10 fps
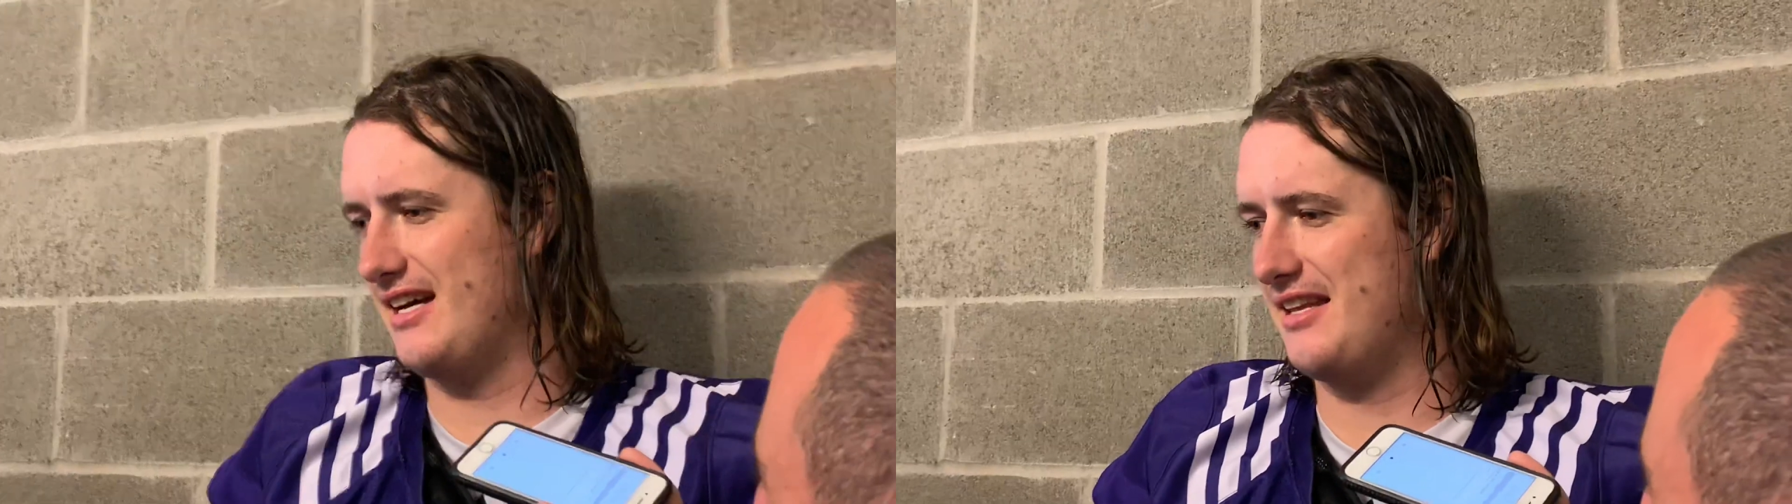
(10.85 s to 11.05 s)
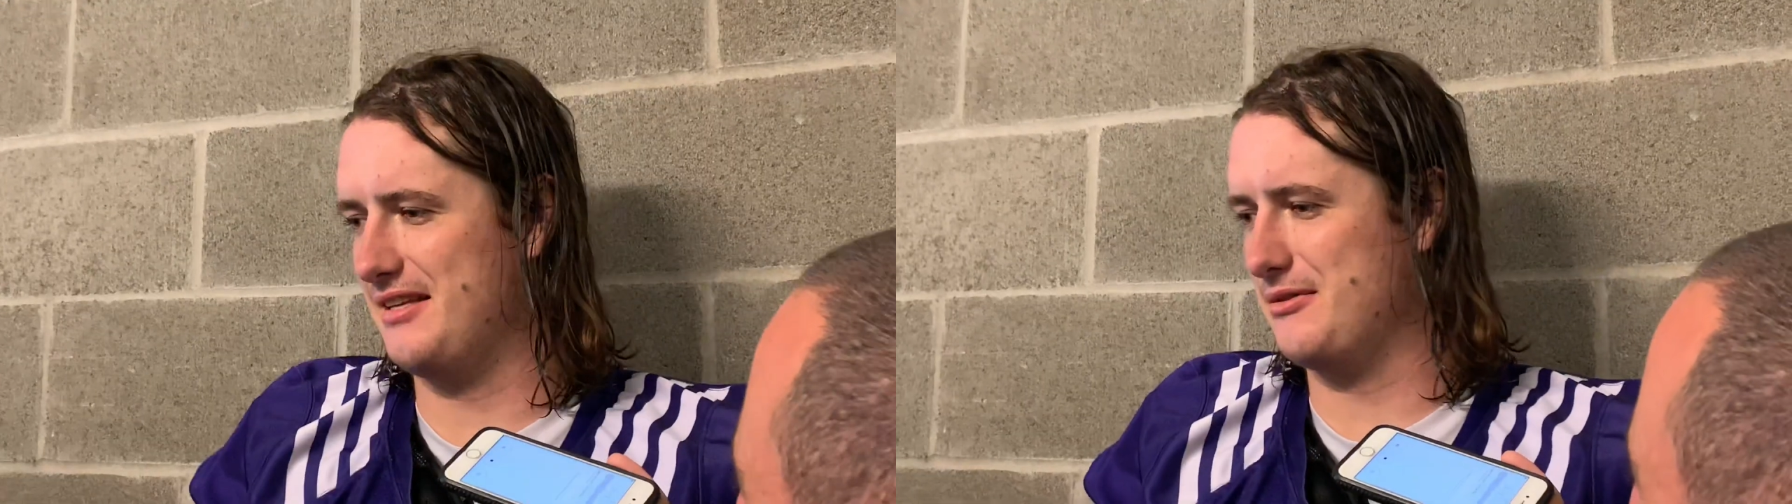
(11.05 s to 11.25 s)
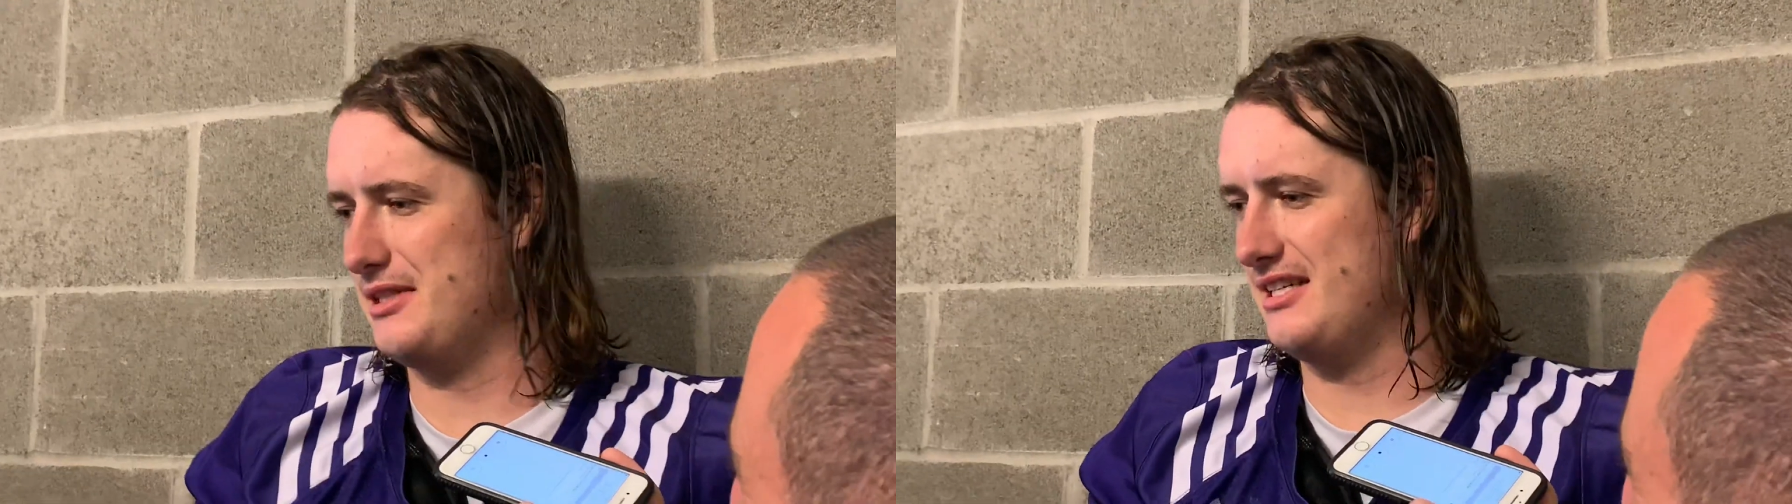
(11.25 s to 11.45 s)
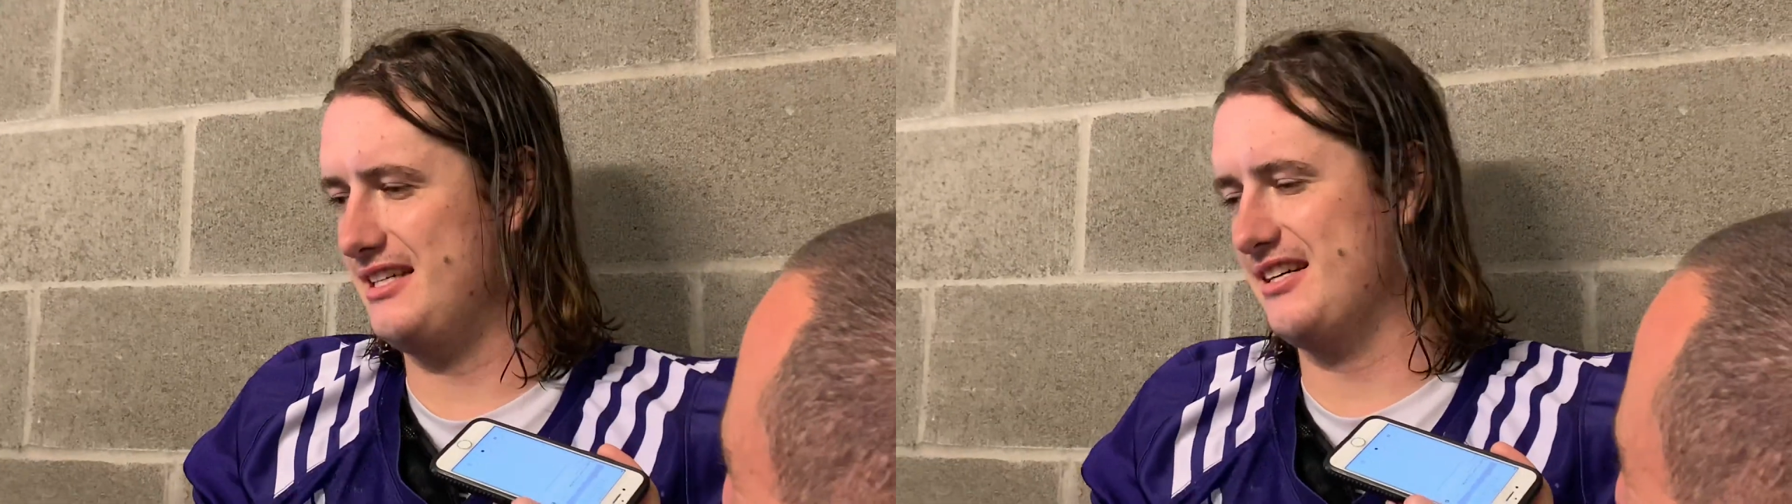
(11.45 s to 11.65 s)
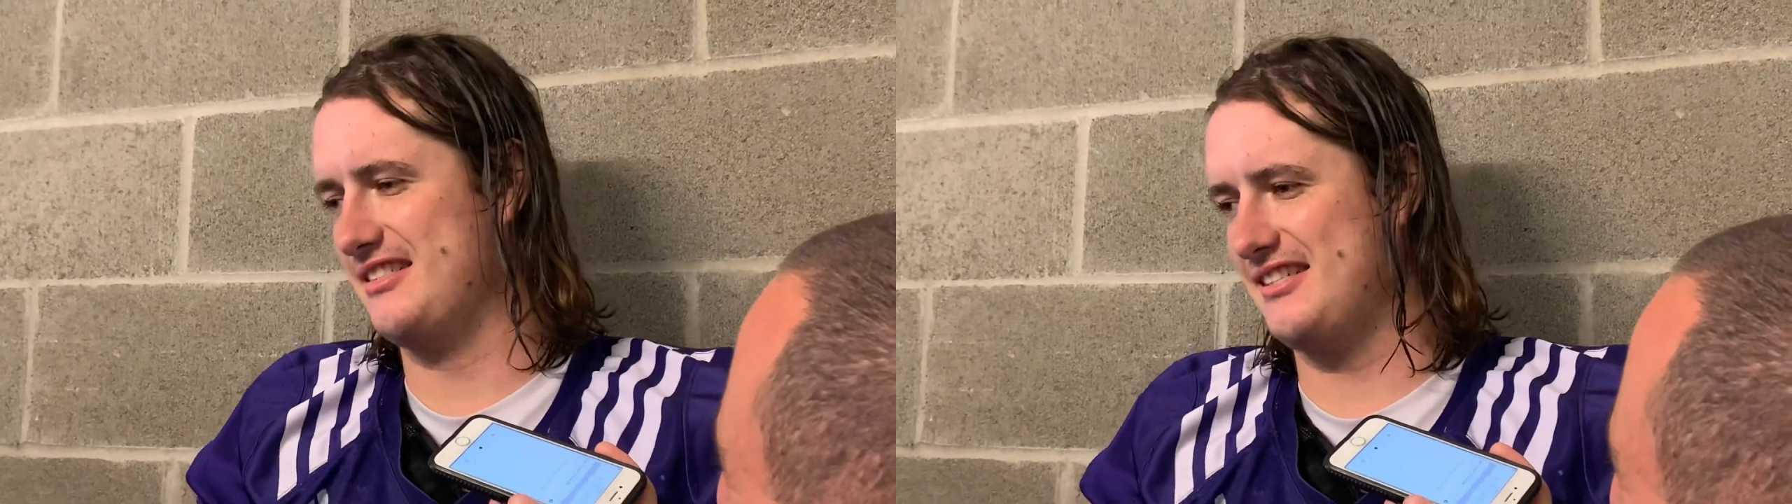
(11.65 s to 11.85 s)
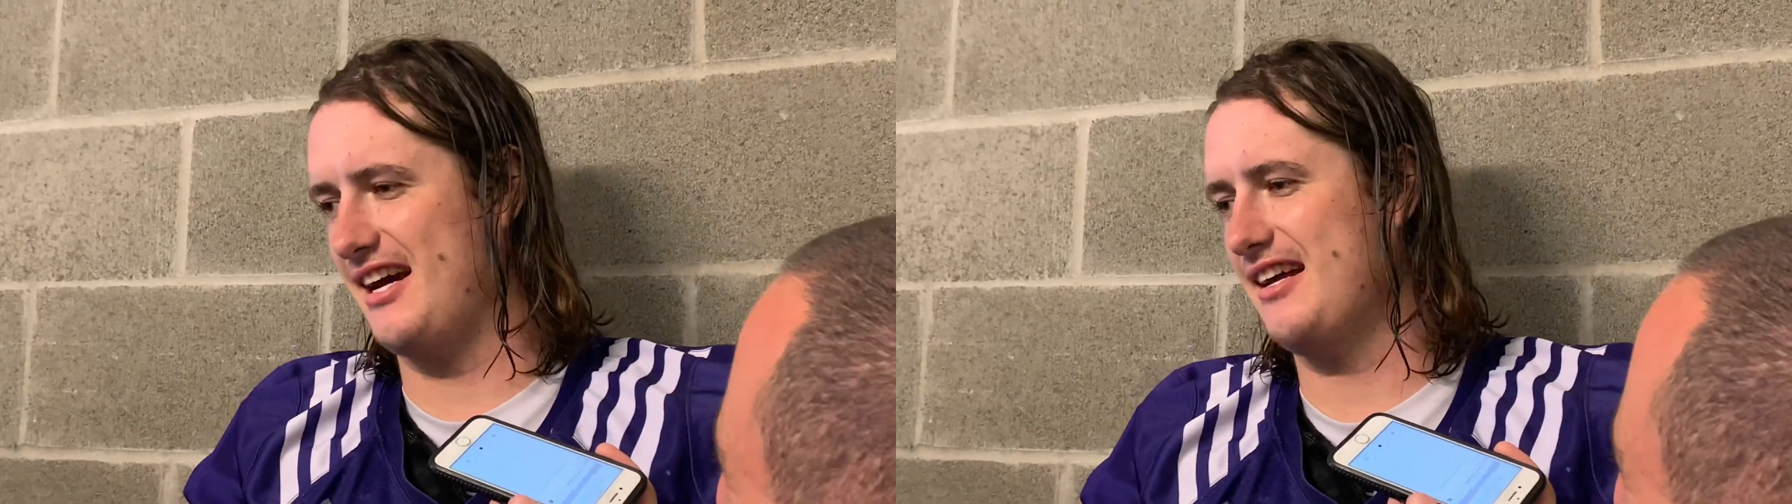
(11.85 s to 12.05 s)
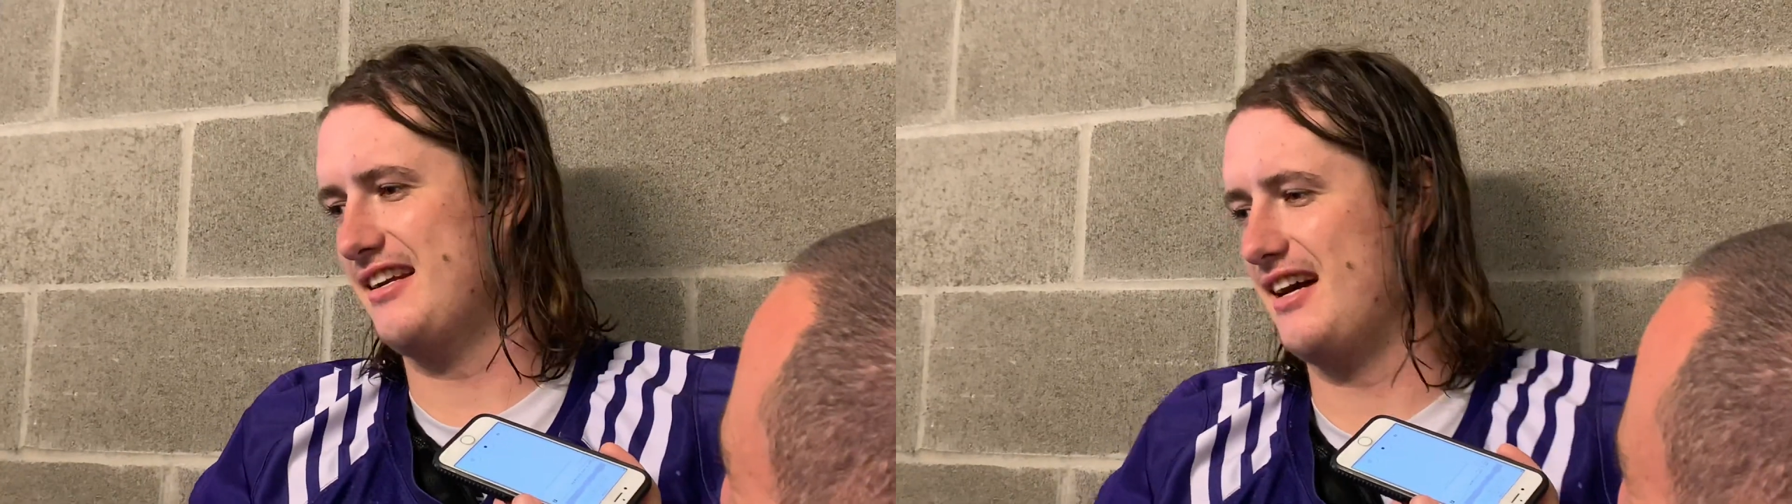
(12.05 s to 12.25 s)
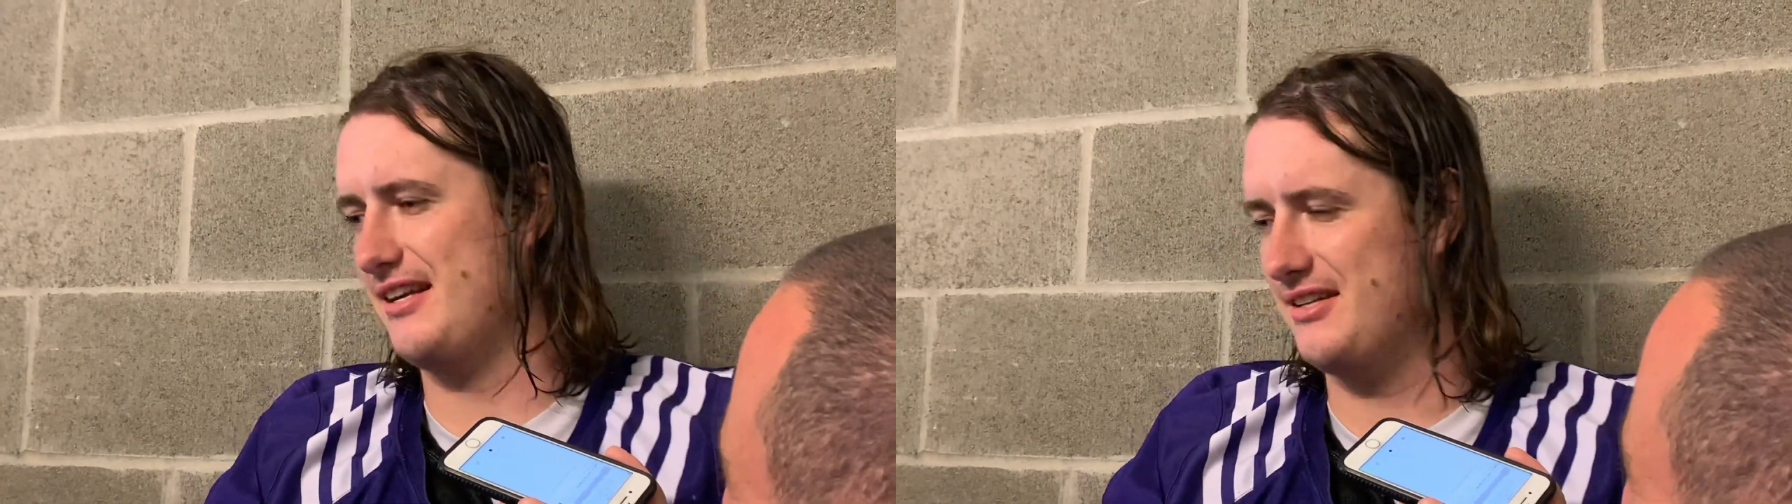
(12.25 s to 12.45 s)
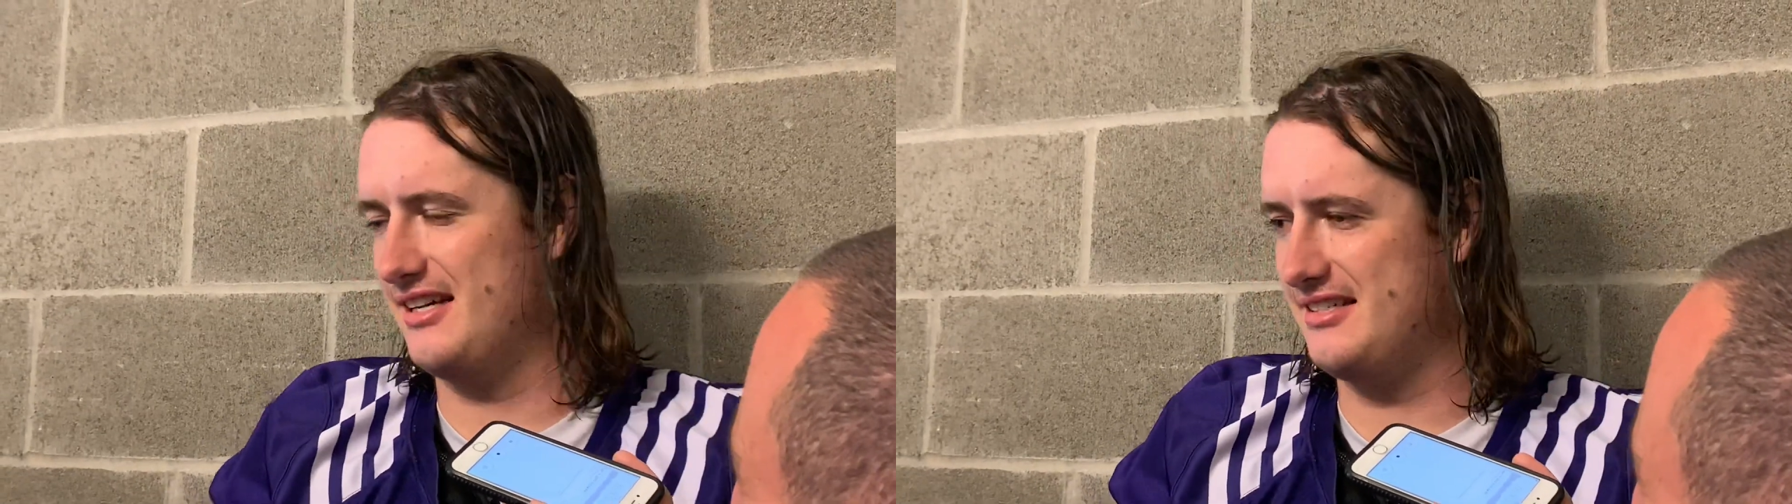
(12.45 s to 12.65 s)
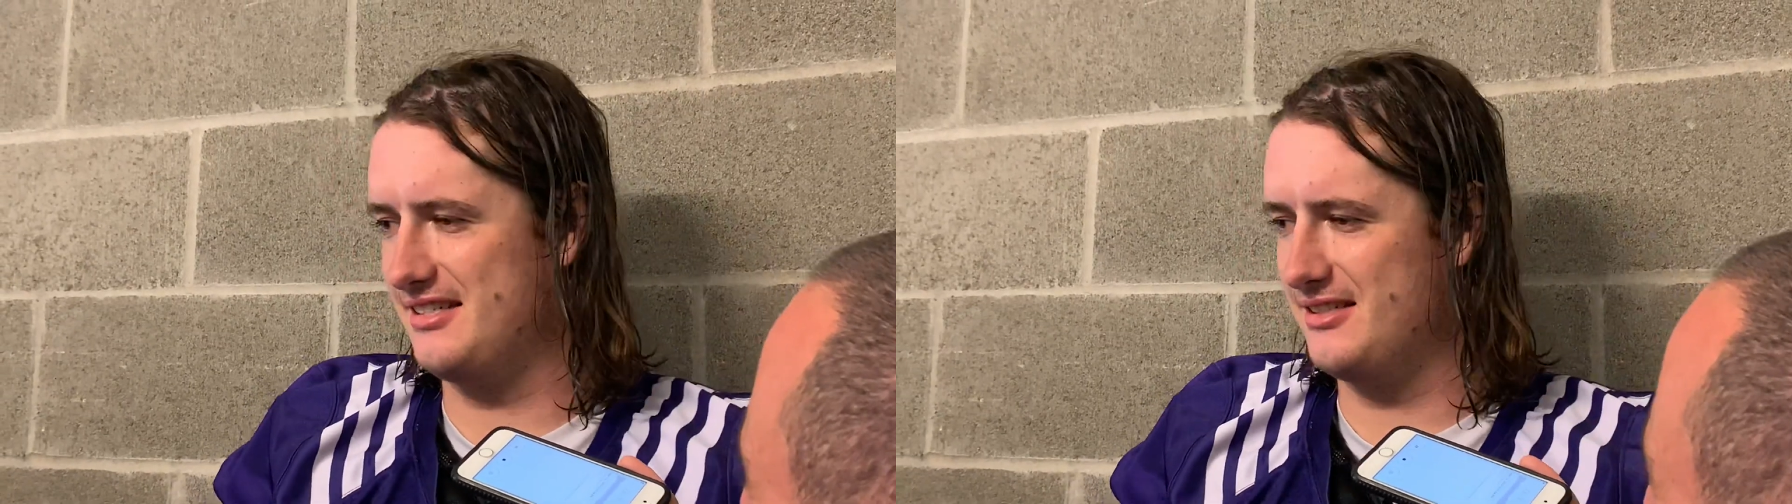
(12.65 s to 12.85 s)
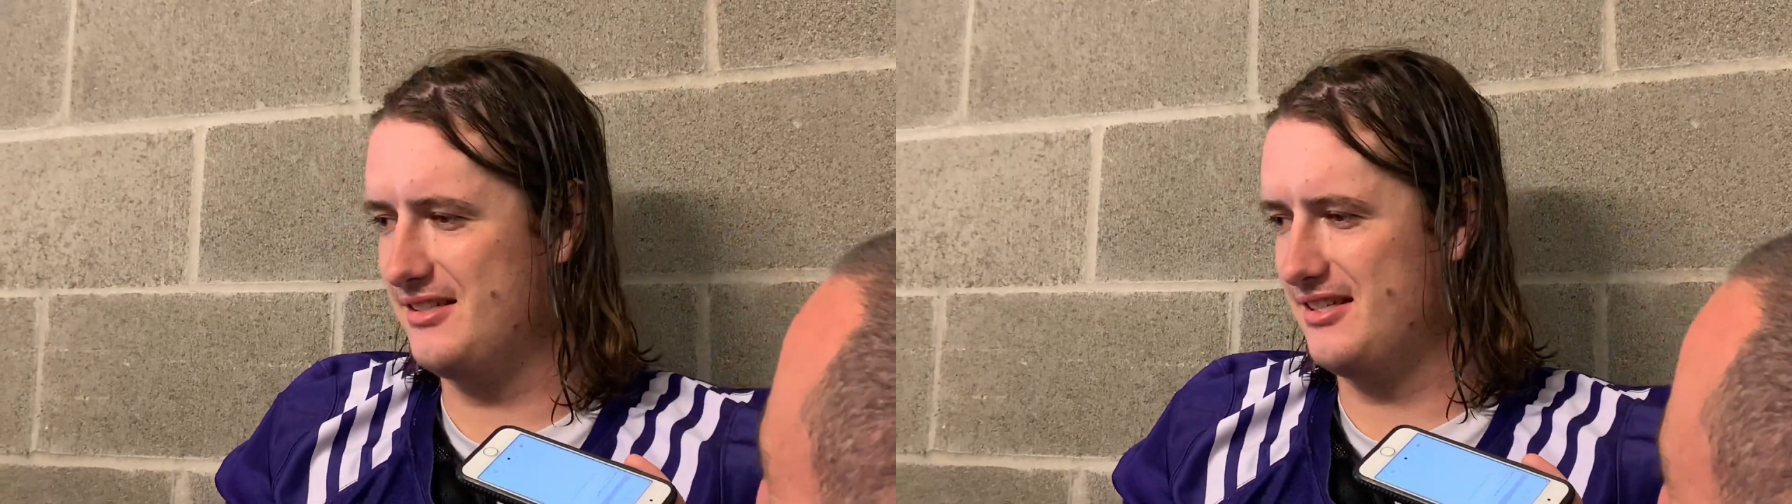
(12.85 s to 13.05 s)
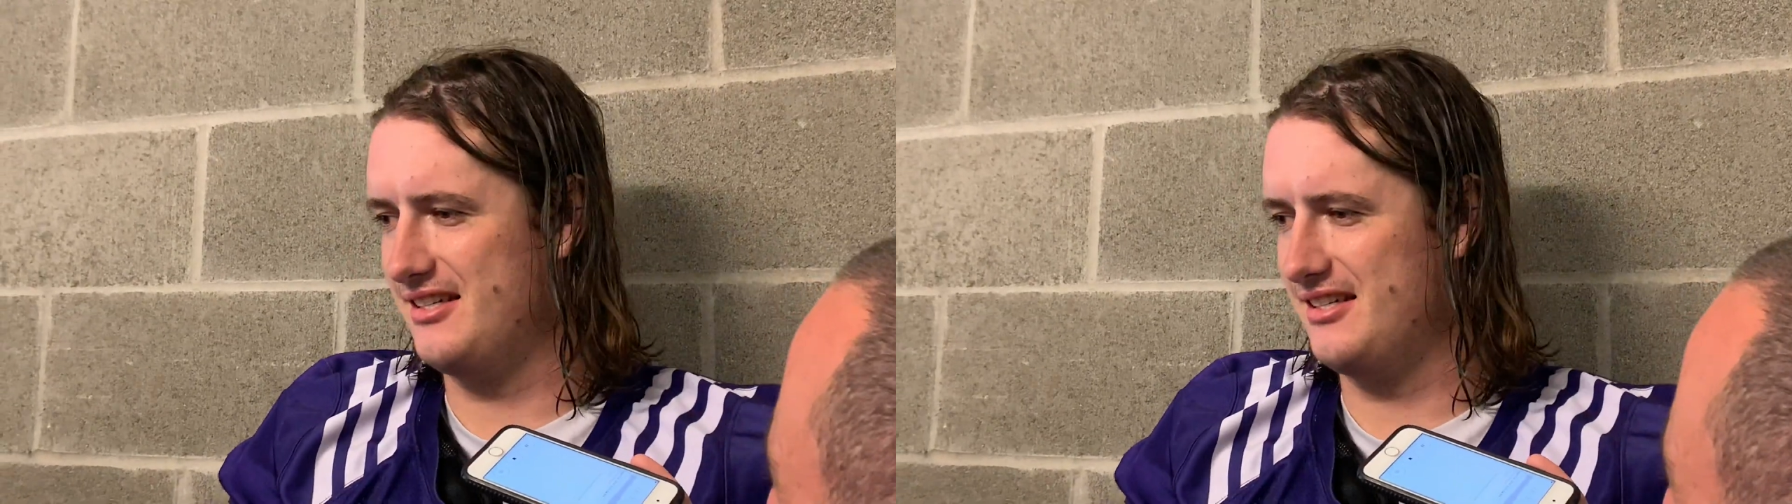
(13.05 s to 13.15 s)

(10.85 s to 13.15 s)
I think he knows that. I know that too.